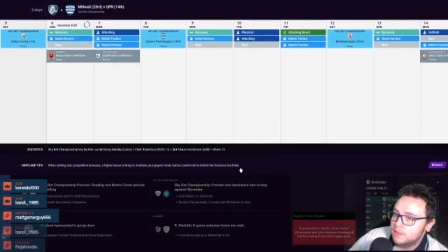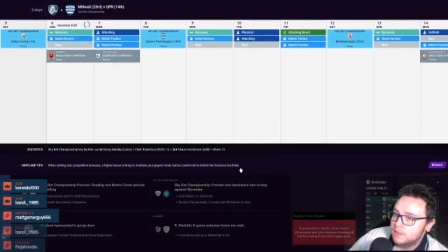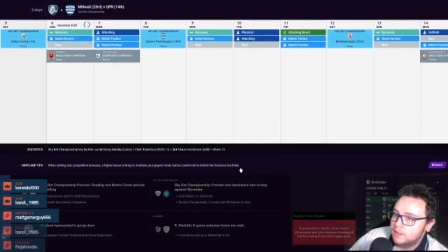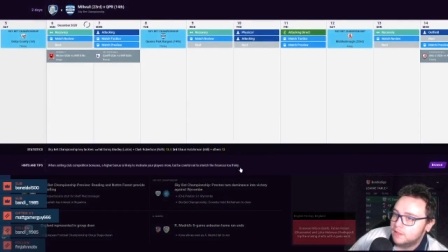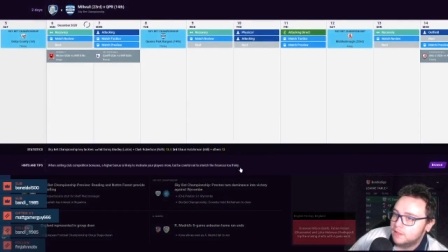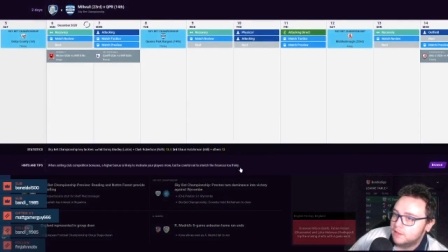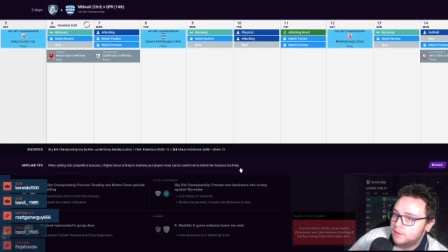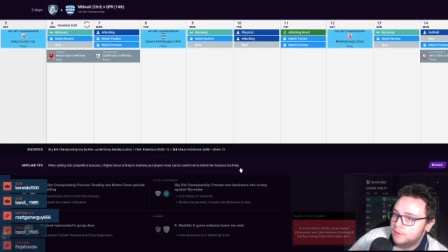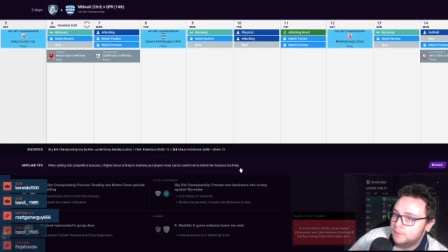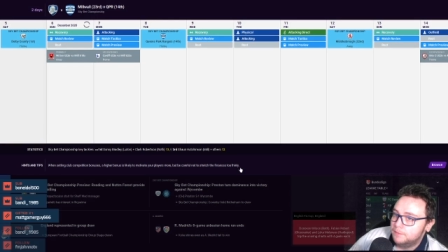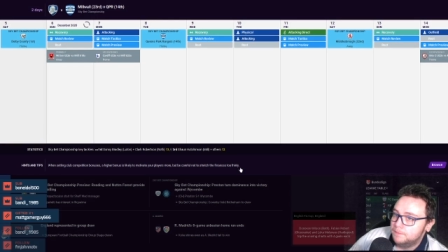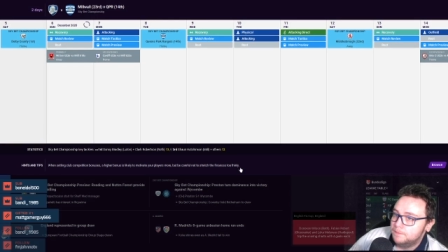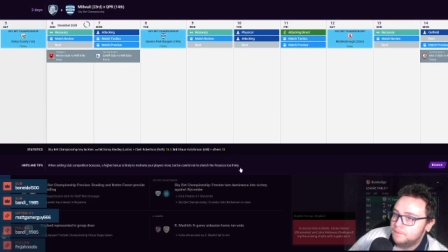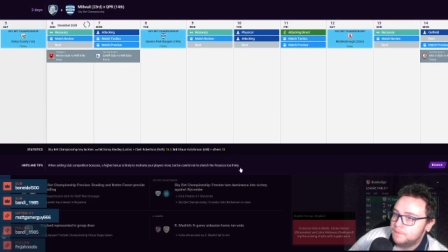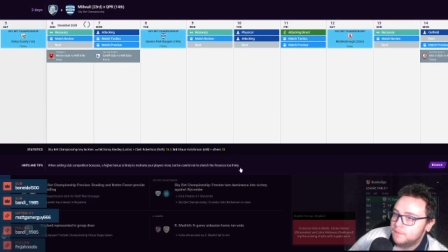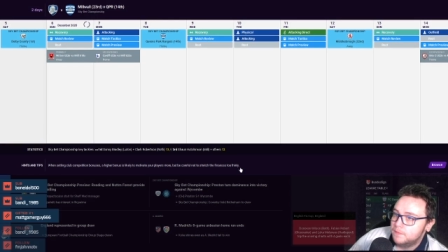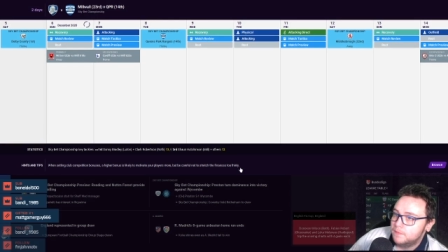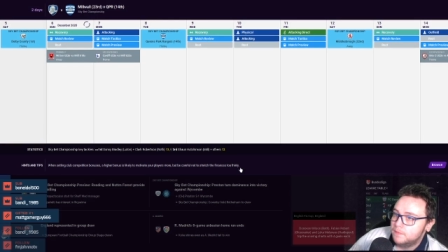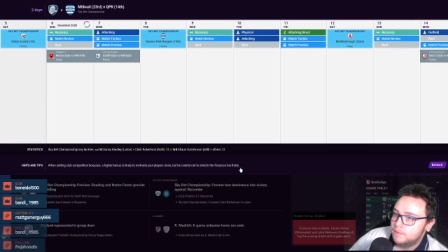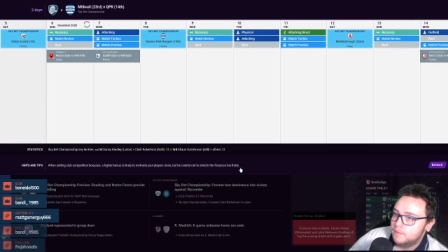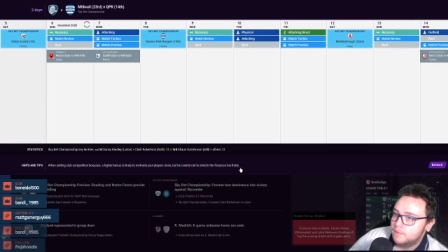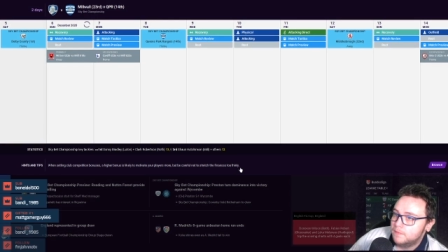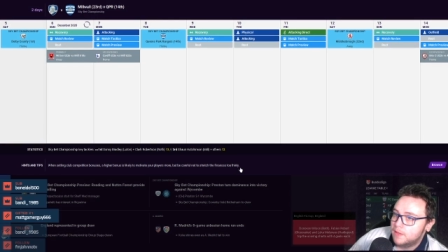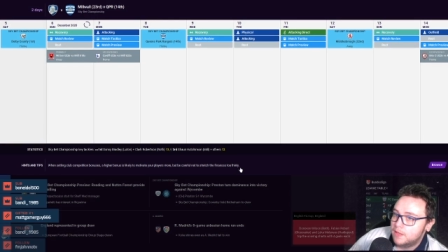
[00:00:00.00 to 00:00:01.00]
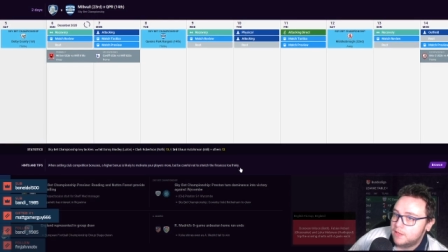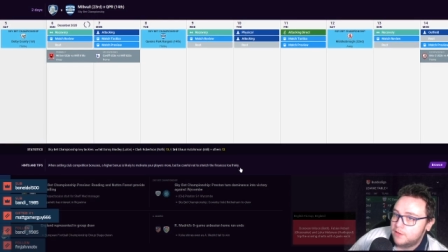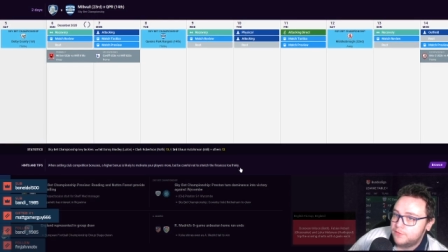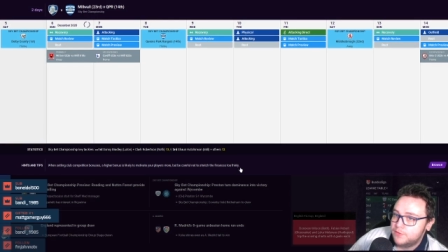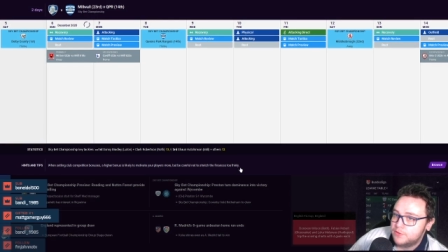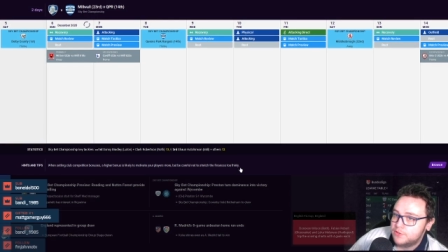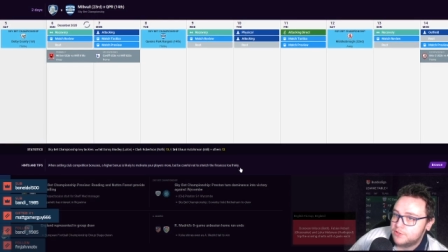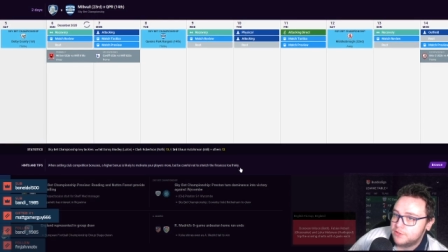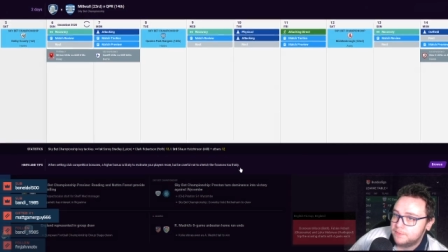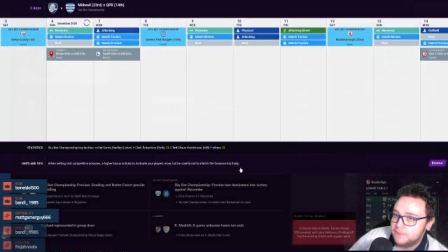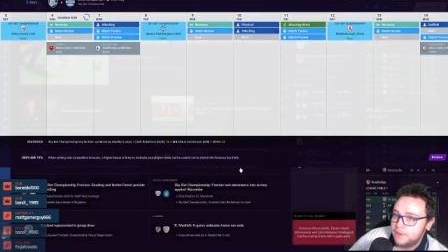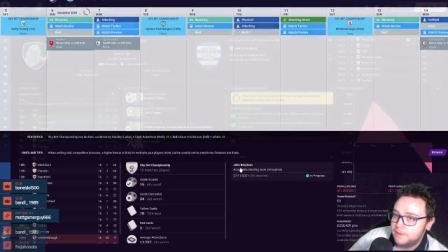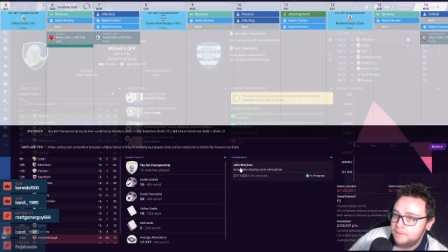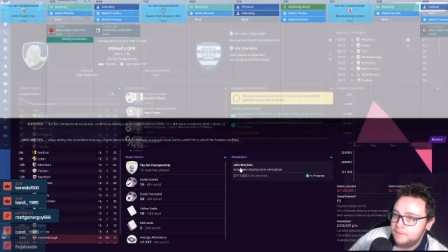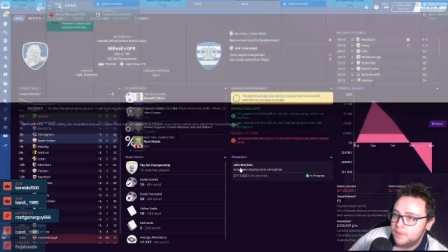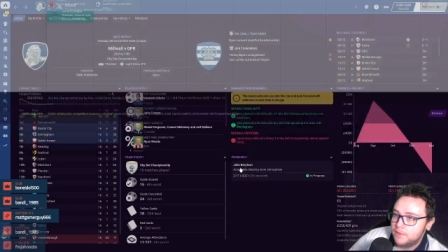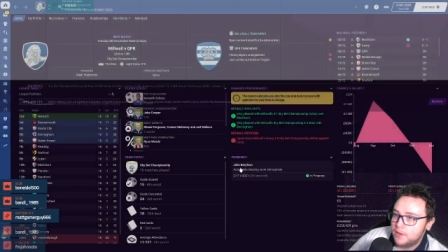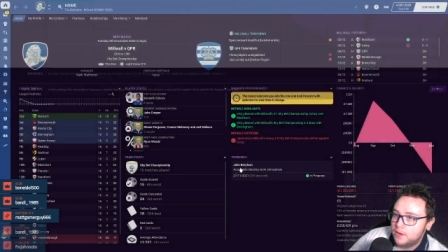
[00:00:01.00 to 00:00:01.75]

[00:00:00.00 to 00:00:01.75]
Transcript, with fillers: Thank you. Thank you for the sub, mate.